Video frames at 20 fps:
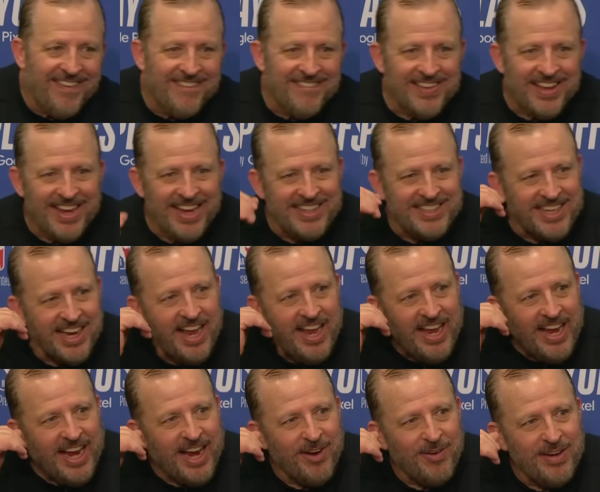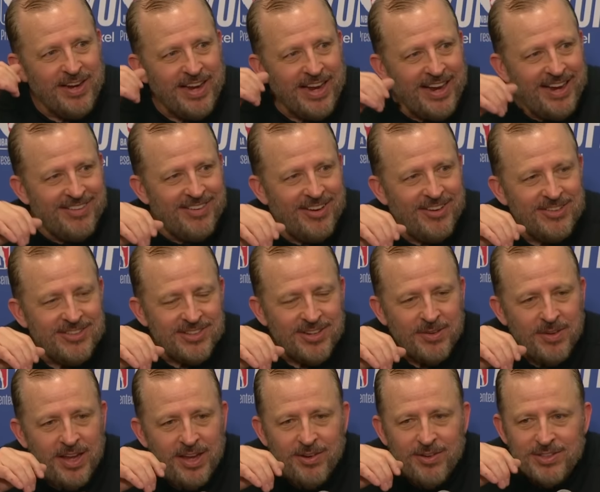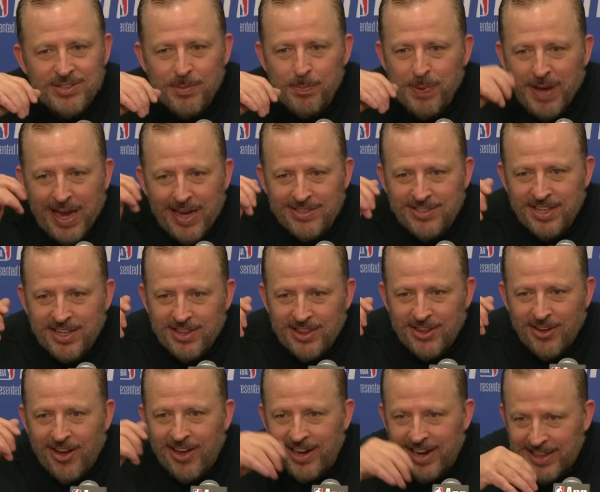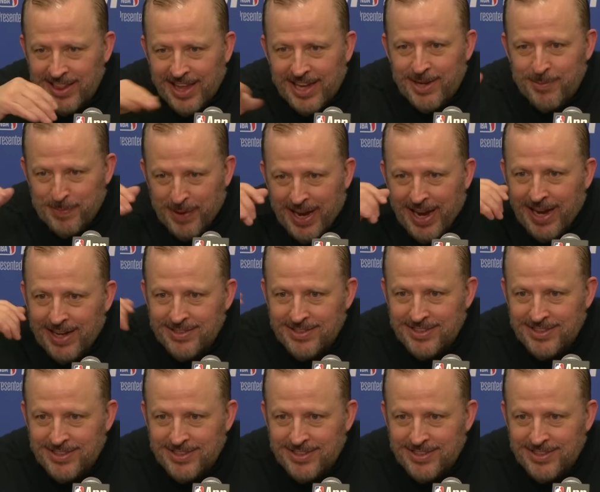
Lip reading: it was a passing thought. I let it pass.